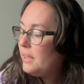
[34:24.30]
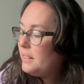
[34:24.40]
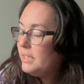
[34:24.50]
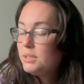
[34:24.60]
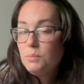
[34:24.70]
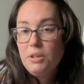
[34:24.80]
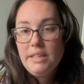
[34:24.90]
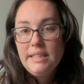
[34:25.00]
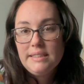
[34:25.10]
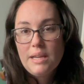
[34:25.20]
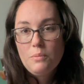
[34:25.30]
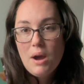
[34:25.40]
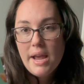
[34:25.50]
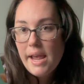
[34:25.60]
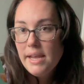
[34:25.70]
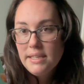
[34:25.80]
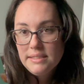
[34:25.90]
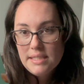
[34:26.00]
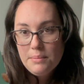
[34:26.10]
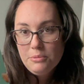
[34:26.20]
This one is a YA
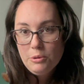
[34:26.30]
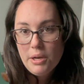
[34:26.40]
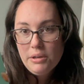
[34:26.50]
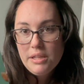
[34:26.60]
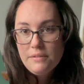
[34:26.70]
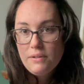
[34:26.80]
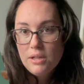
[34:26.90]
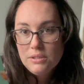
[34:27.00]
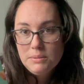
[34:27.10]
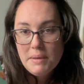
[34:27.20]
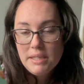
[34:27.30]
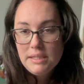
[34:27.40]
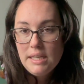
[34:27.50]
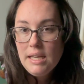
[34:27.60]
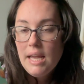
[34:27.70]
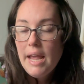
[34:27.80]
contemporary that follows Belly,